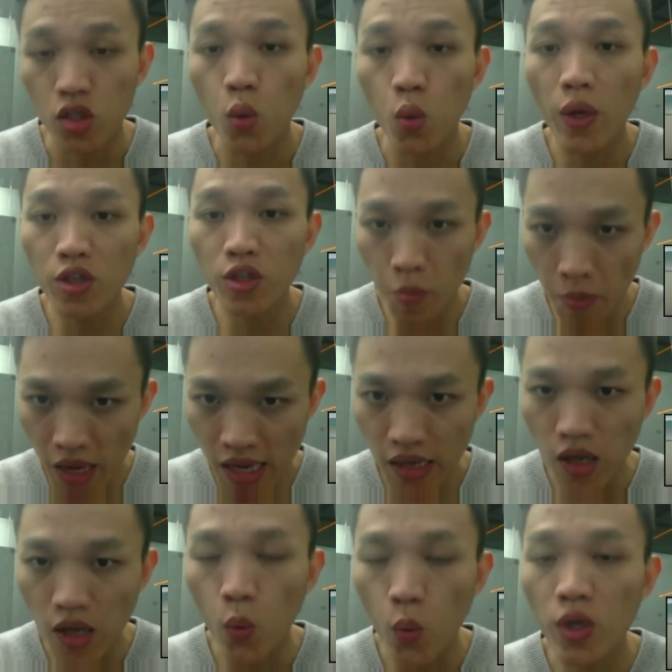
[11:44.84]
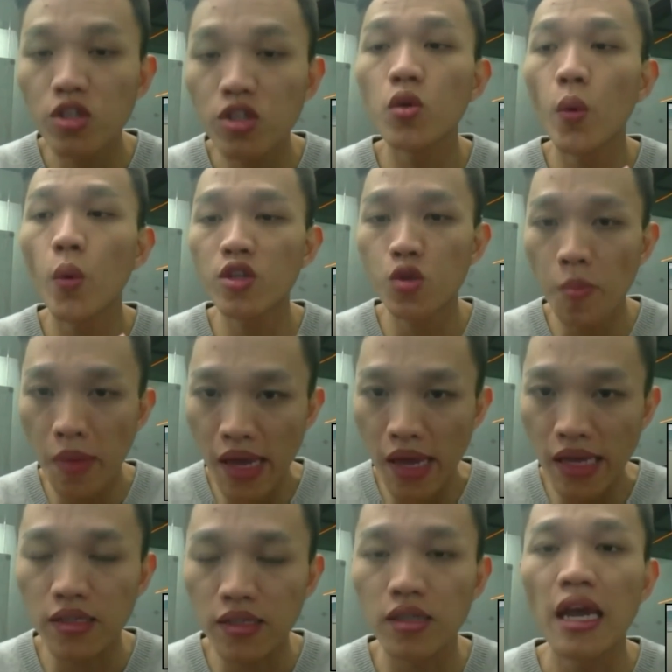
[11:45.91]
So which
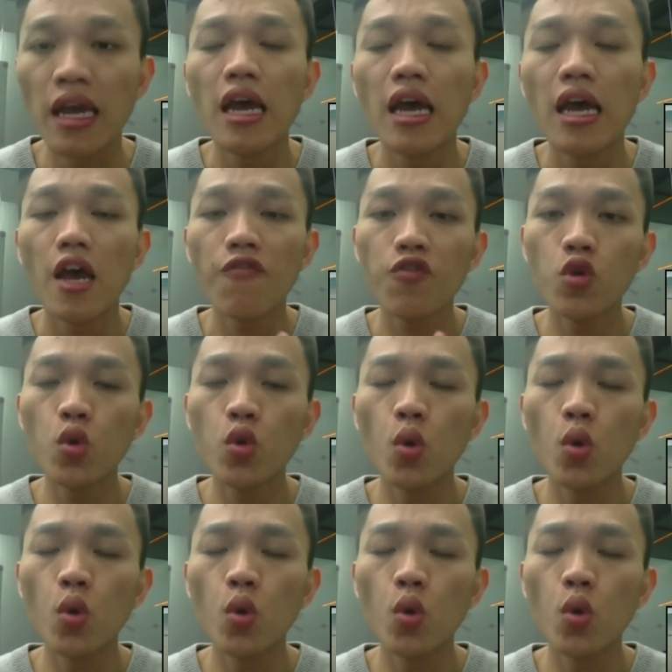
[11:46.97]
means if